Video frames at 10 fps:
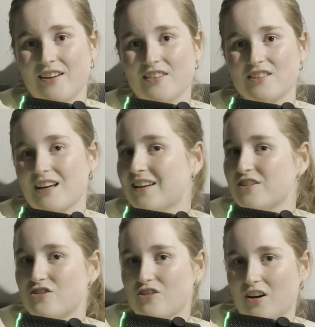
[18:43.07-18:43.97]
The
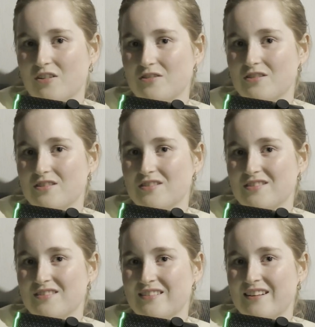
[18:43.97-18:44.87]
silent struggles.
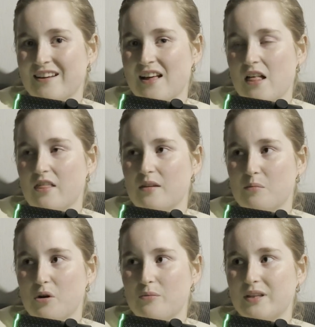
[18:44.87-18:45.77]
The
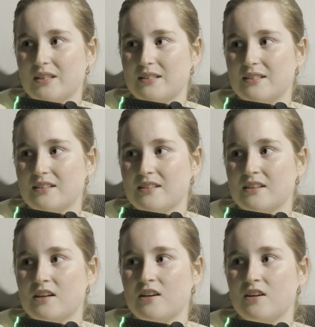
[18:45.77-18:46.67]
moments
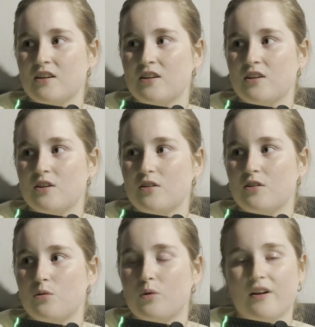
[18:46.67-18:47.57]

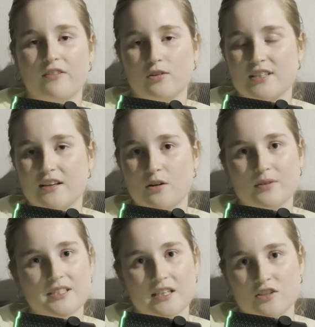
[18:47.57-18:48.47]
where it feels like no
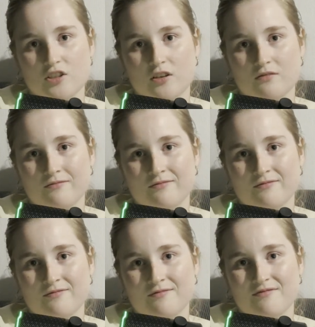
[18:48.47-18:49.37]
one sees you.
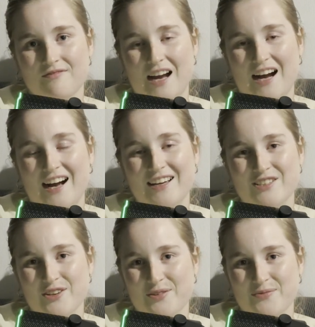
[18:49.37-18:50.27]
I do.